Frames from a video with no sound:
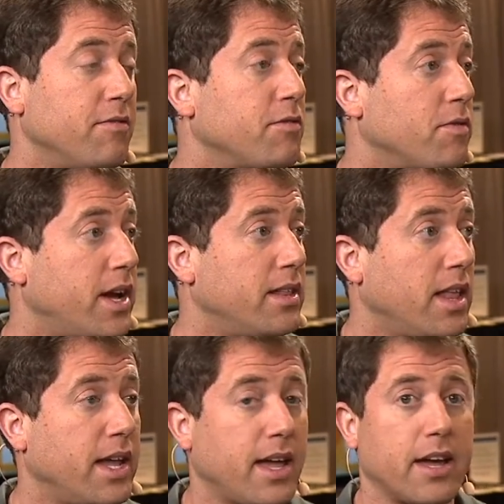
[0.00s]
infrared
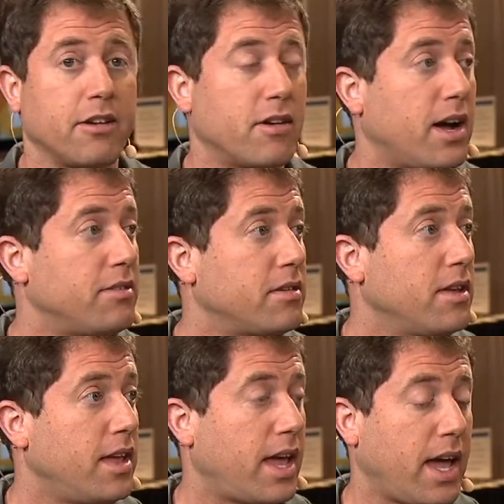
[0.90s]
light at your eyes
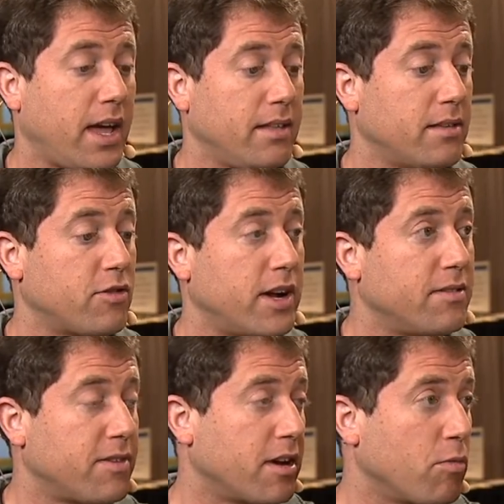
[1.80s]
and trying
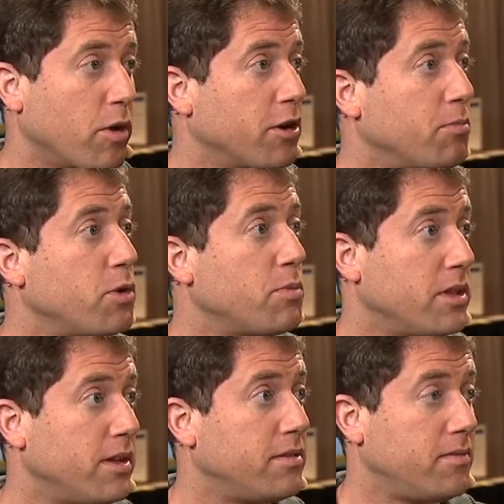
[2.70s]
to figure out where your
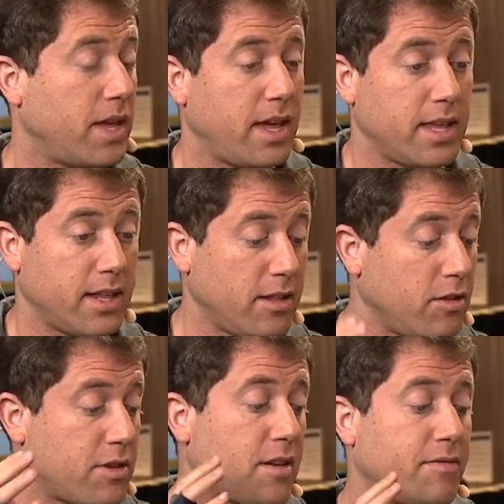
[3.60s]
pupil is. And then it
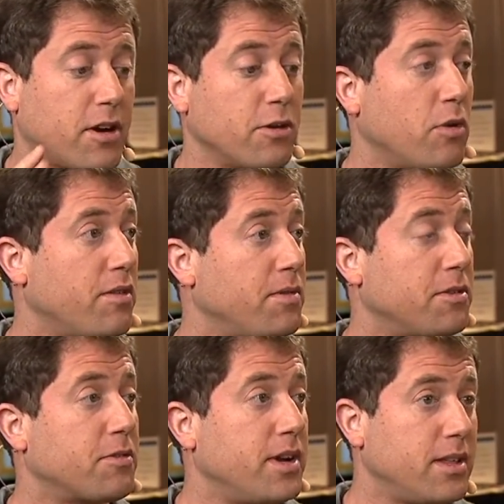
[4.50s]
knows how far you are from
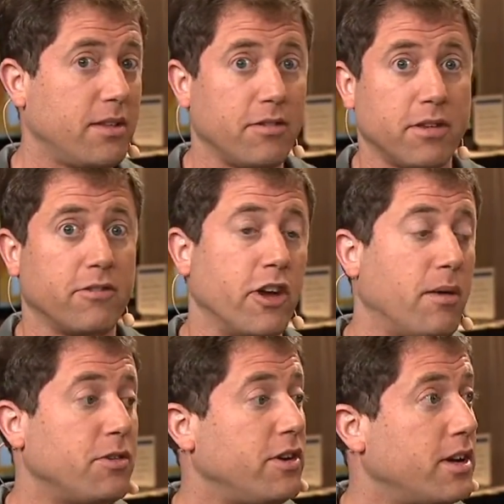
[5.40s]
the screen and using
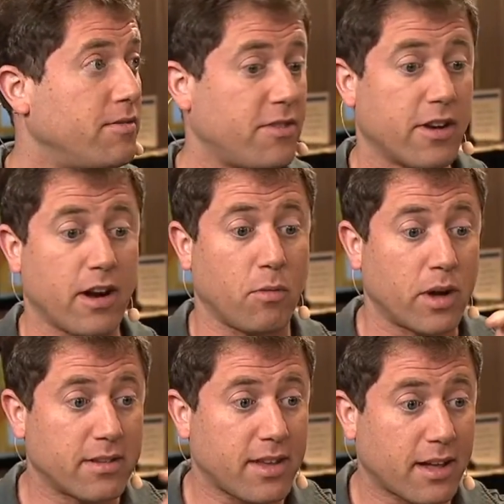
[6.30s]
geometry, you can figure out
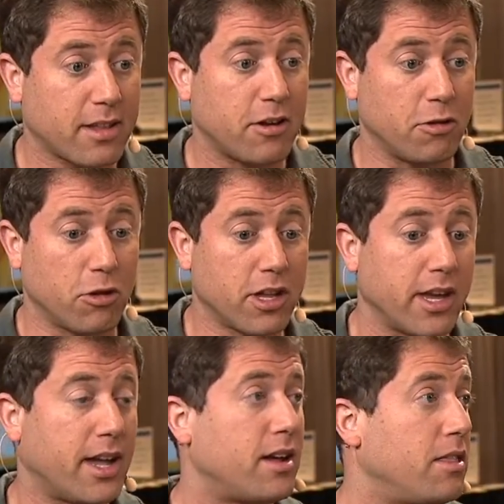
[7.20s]
what exactly are you
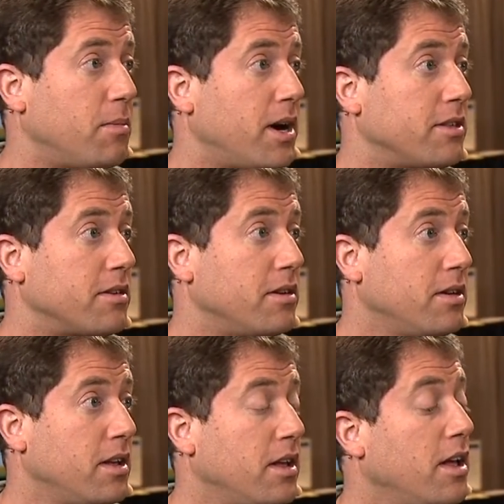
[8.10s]
looking at on the monitor.
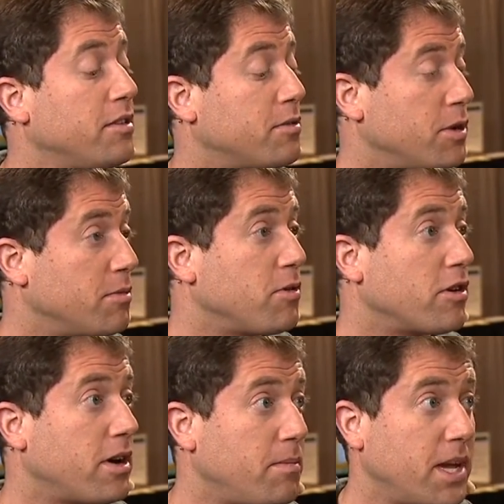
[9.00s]
Wow. So when you're
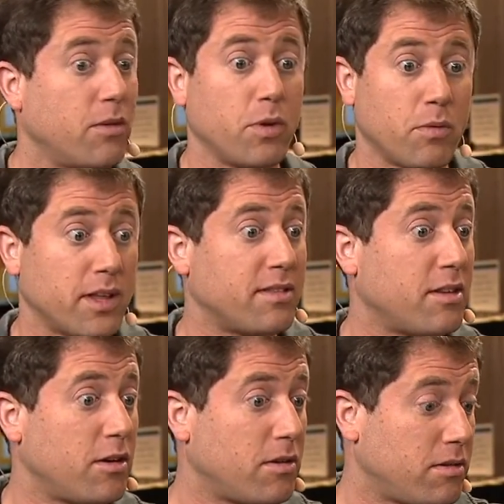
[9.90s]
programming, we want to
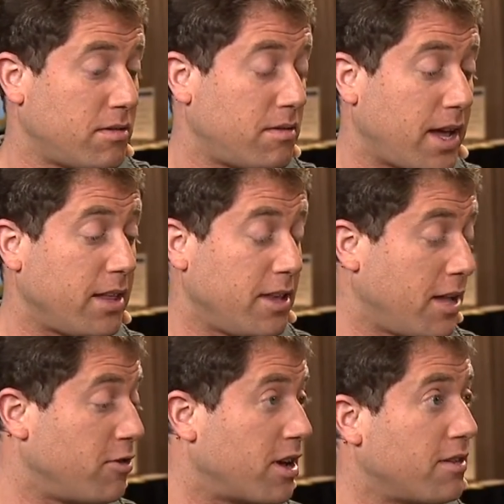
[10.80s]
start, and,
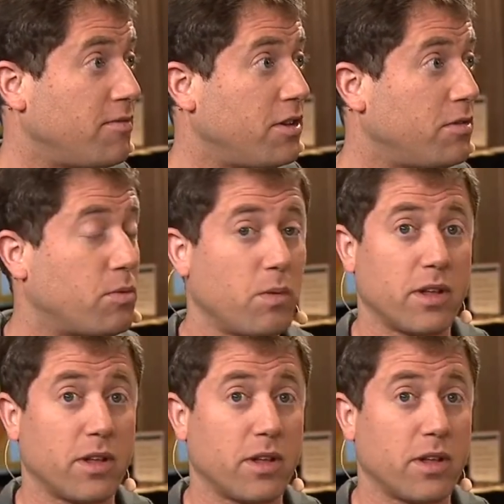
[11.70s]
and you get confused, we